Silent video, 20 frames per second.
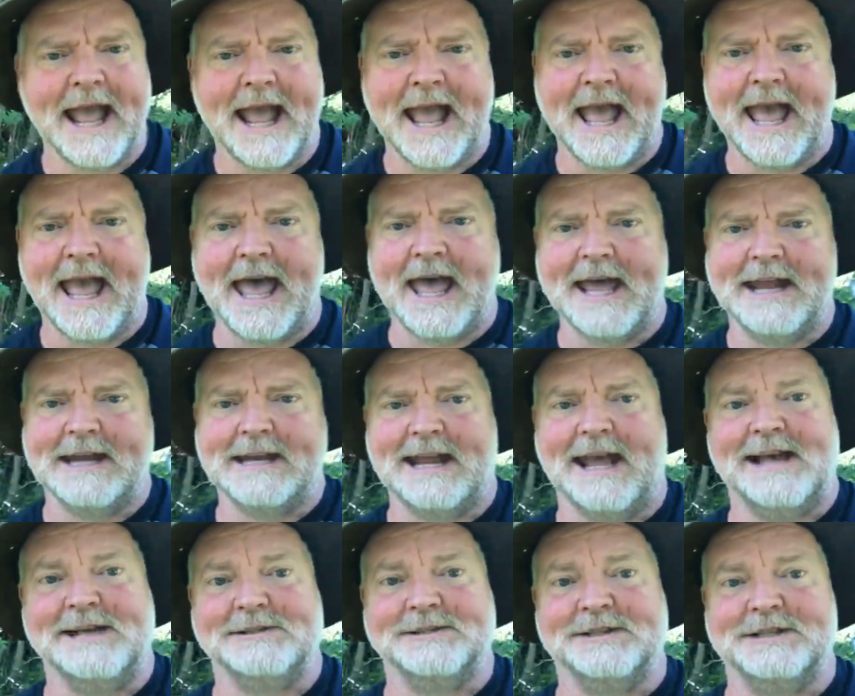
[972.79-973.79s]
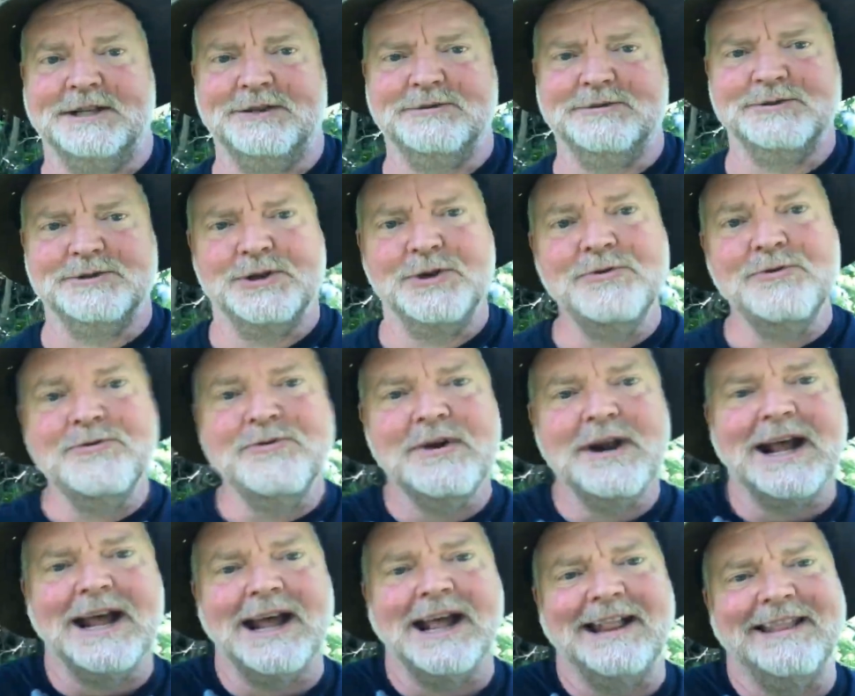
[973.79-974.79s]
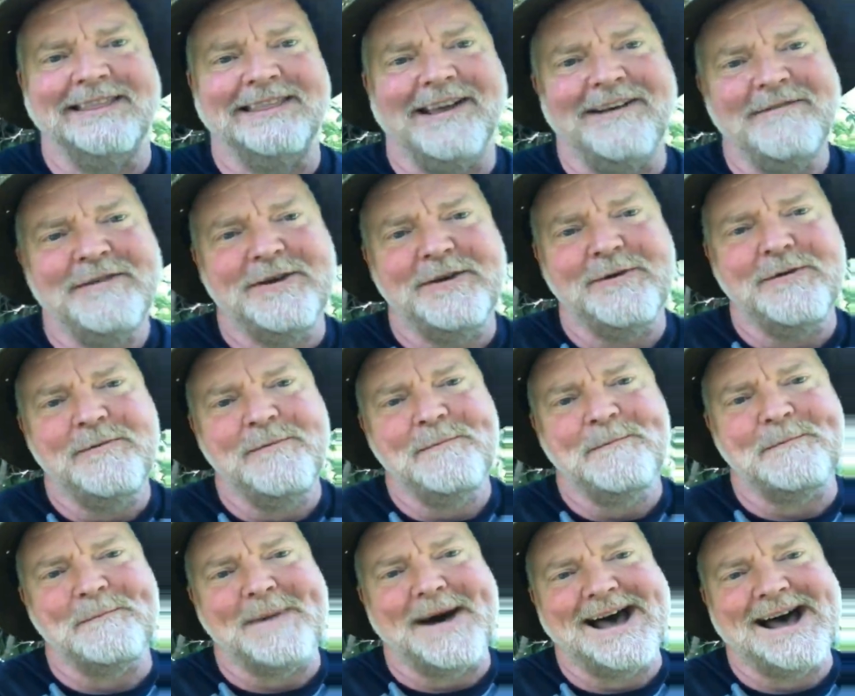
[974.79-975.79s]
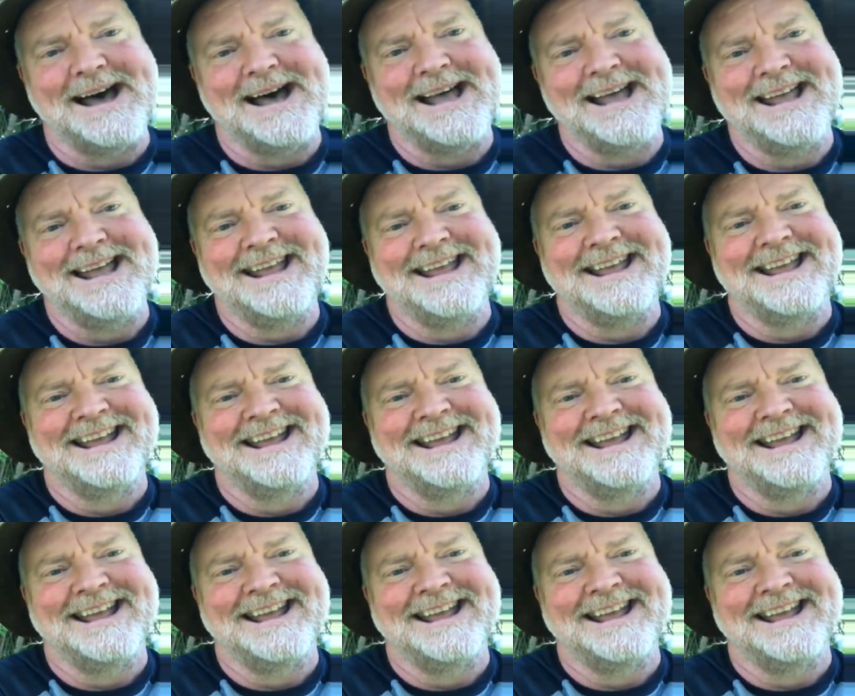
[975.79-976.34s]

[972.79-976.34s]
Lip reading: and I'll see you soon. Love you. Bye.